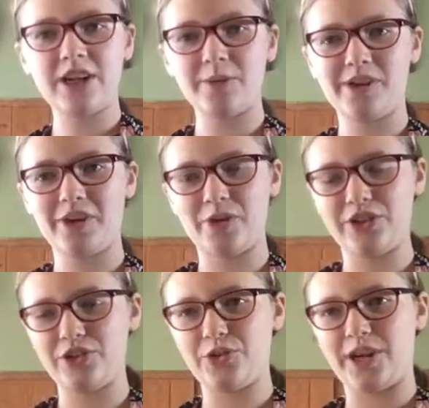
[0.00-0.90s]
now we are going
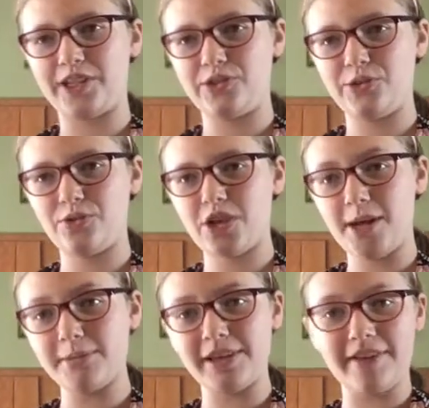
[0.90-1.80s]
to do our 2
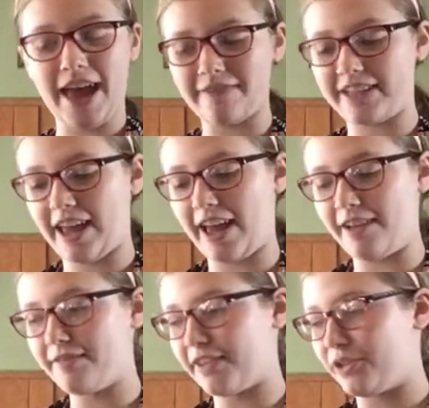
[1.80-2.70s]
cups of half and
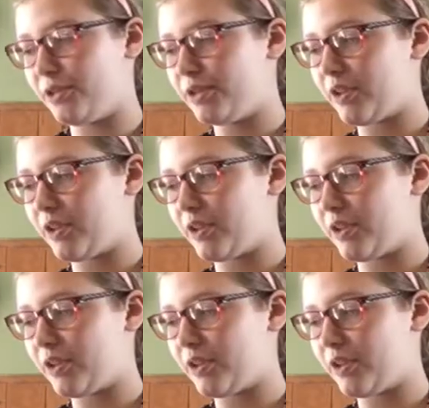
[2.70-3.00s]
half into the